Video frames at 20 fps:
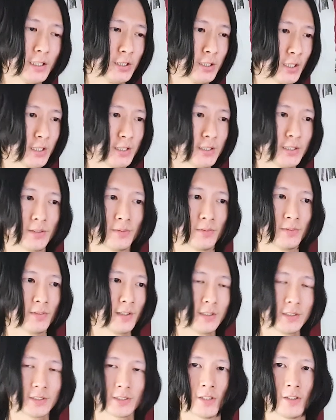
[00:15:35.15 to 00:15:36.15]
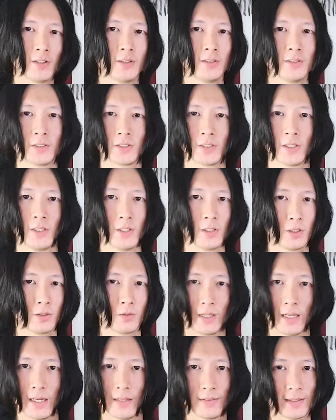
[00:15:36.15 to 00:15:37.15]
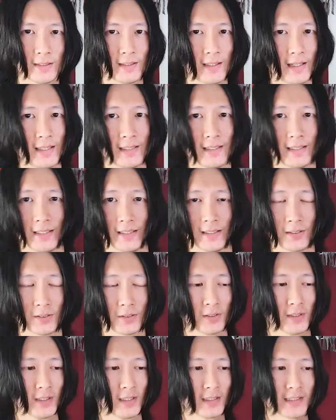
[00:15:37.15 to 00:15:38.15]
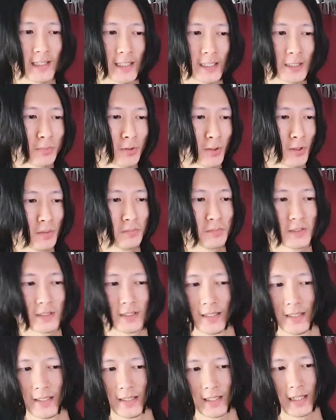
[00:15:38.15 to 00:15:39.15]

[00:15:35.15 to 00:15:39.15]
chuck in some photos or whatever, and then a little text prompt,